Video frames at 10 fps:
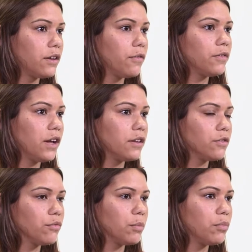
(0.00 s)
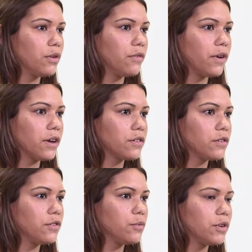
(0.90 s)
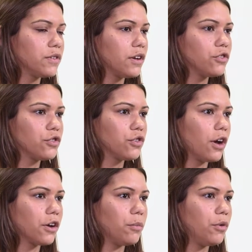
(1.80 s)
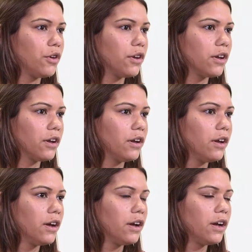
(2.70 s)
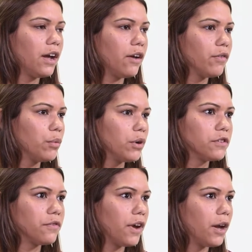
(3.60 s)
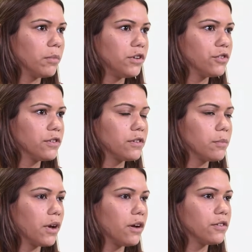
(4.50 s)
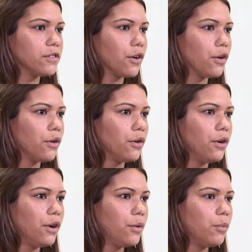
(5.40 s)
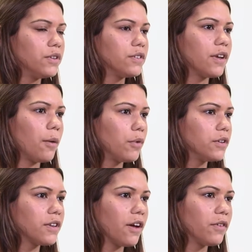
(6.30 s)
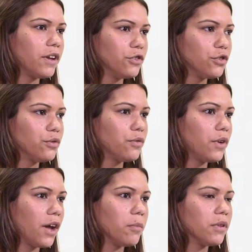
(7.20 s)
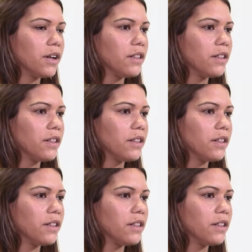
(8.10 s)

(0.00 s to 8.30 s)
definitely has a ripple effect because we're such a tight community, everyone's family just about, so when someone's having issues with gambling